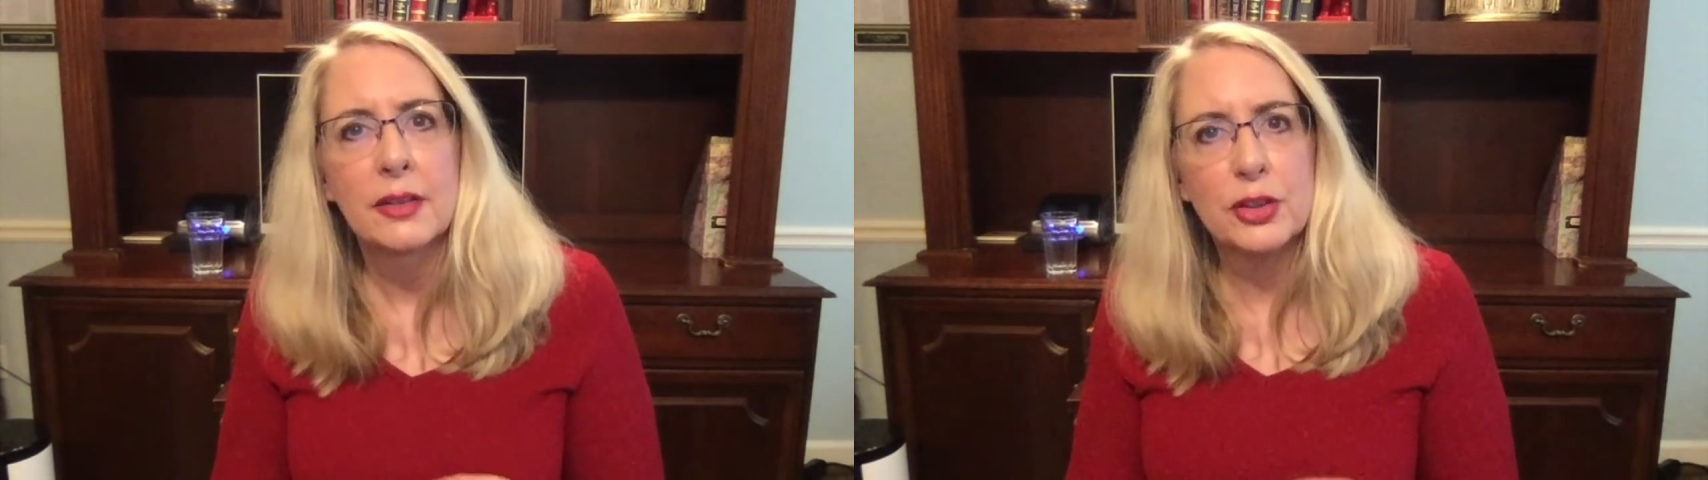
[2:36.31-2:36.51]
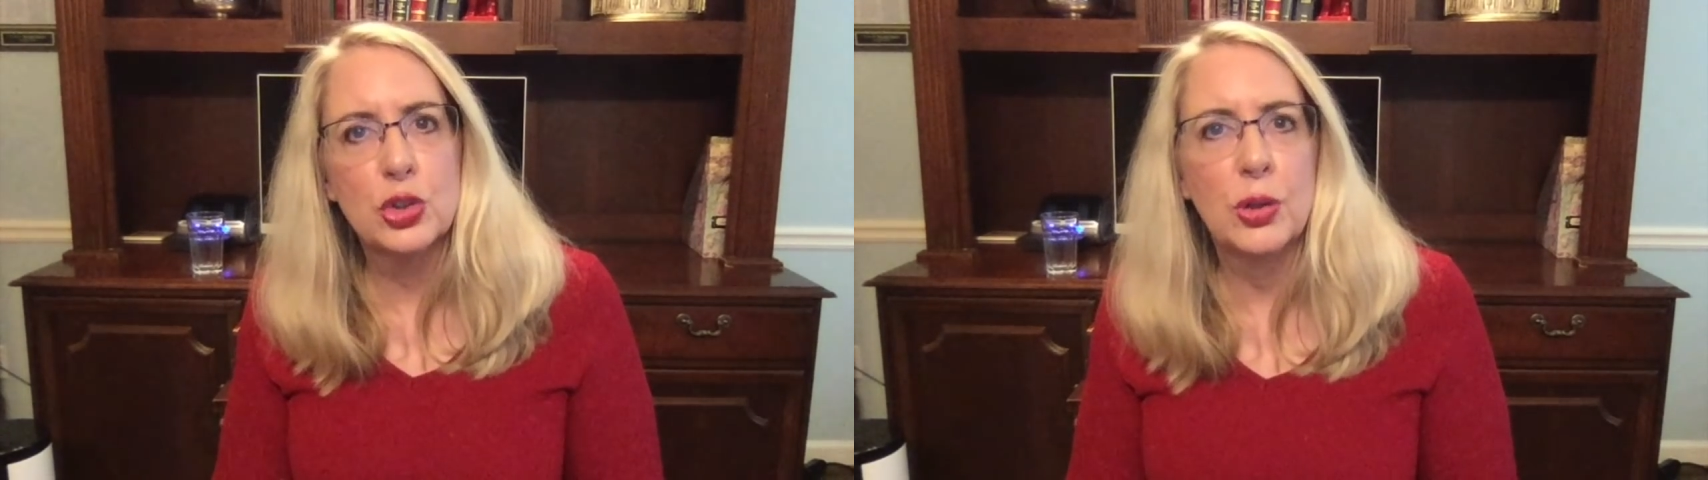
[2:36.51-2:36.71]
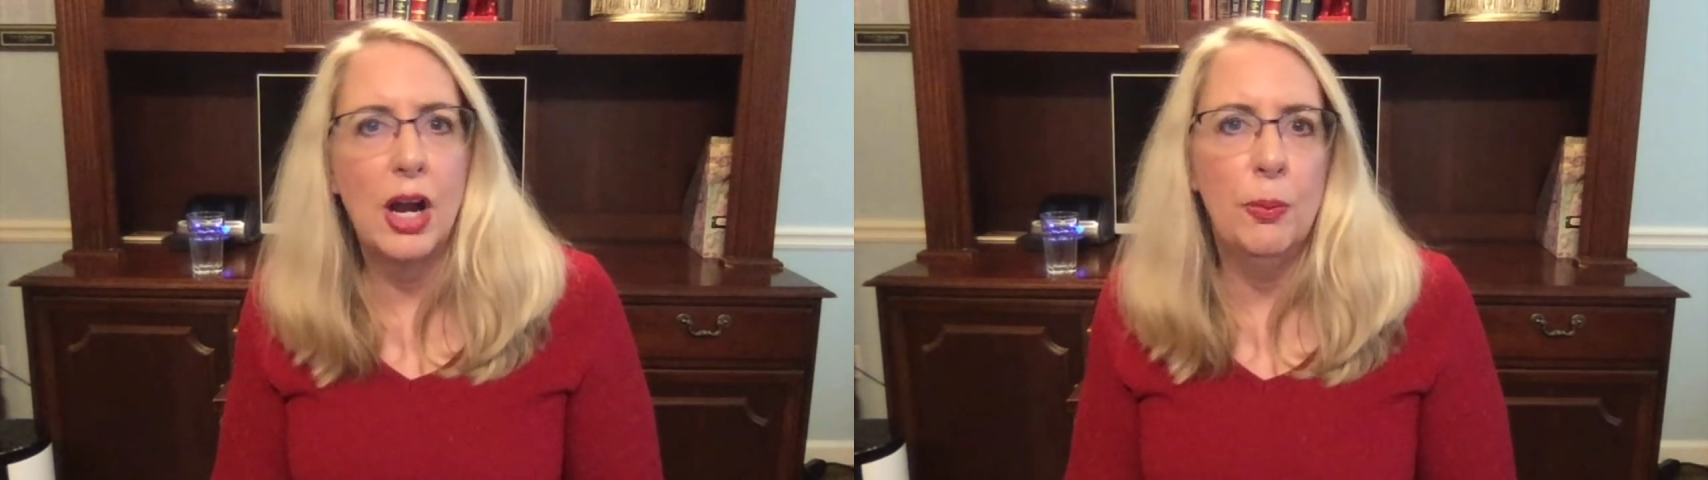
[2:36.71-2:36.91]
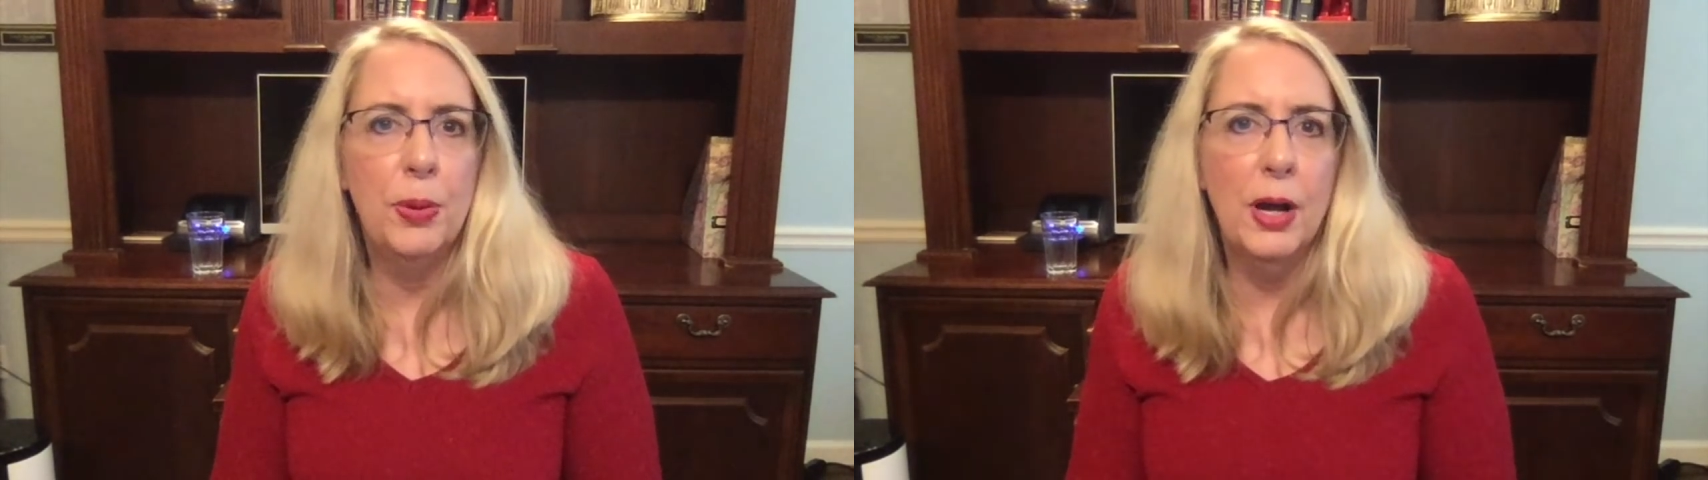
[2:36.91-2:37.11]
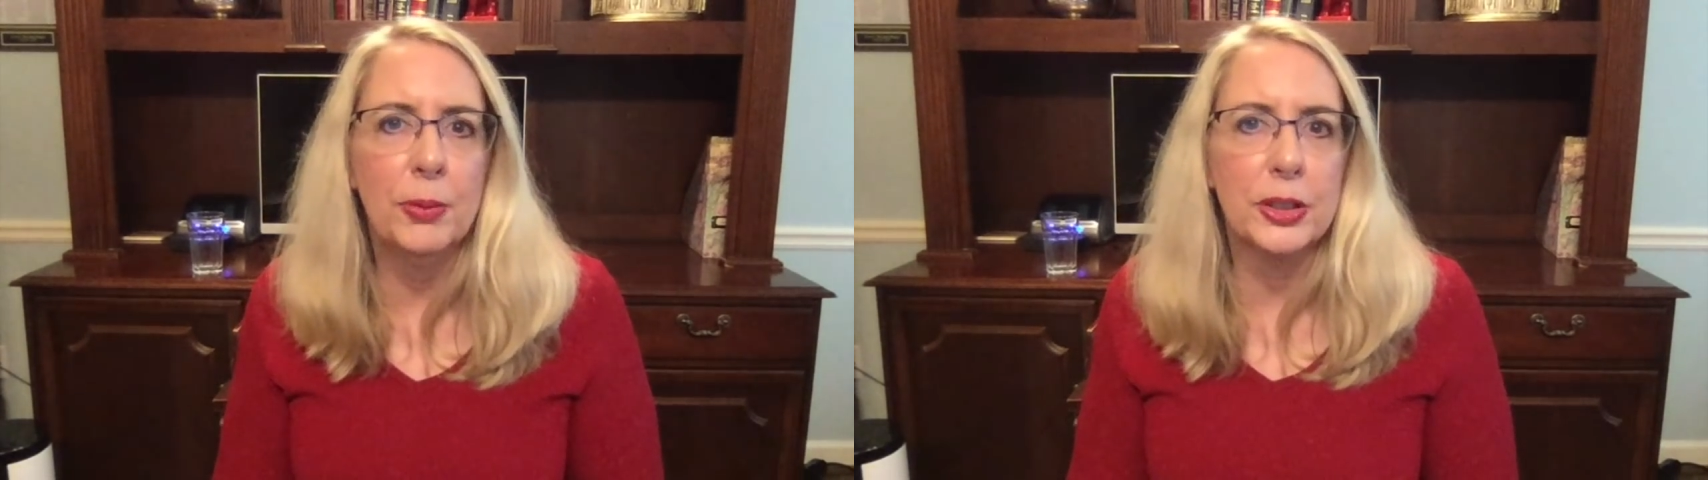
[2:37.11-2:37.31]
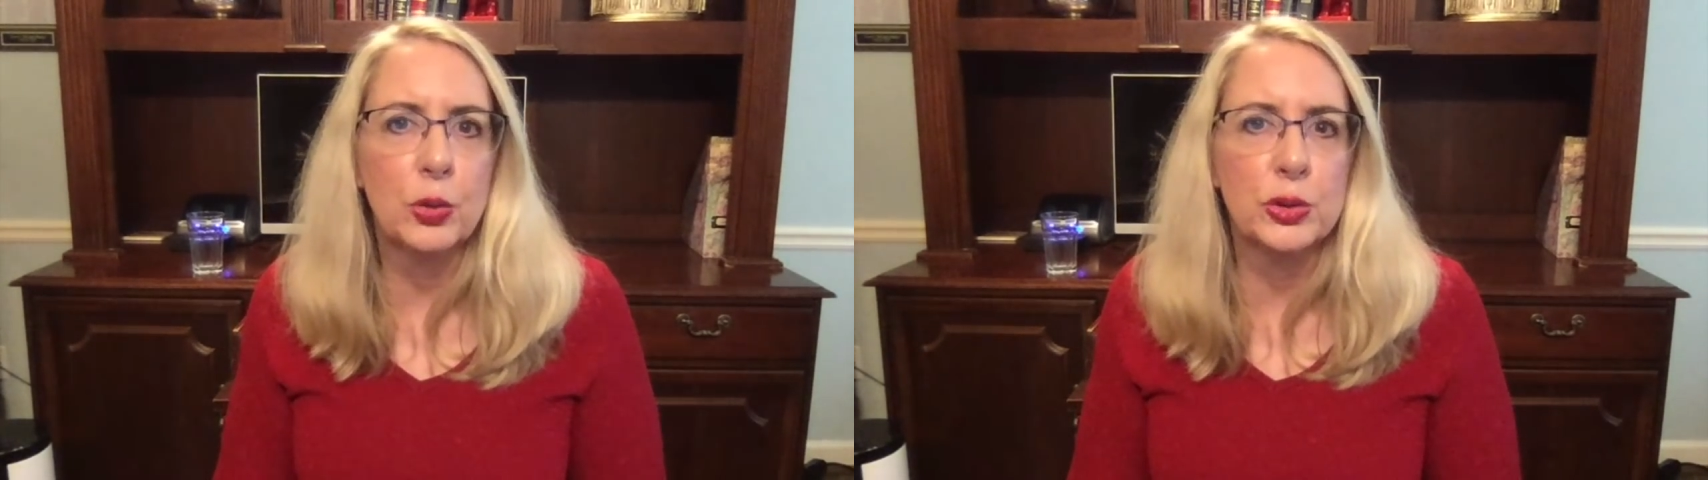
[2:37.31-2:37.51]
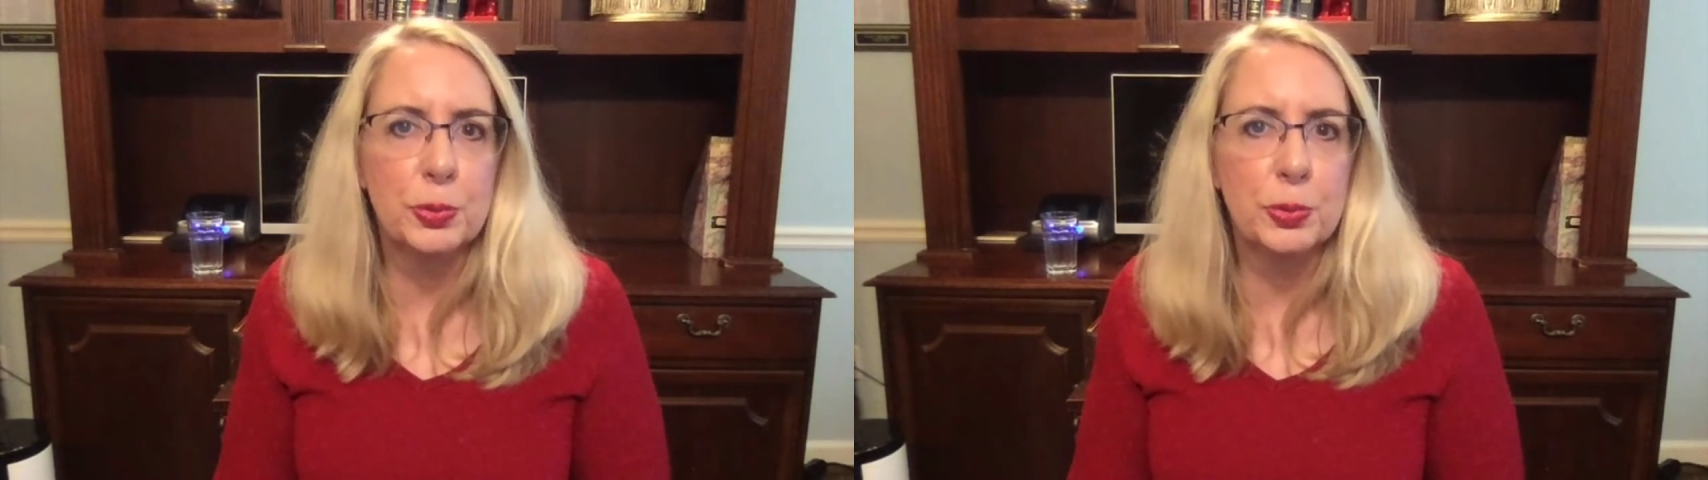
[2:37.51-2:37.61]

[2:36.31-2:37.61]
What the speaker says: the trial public was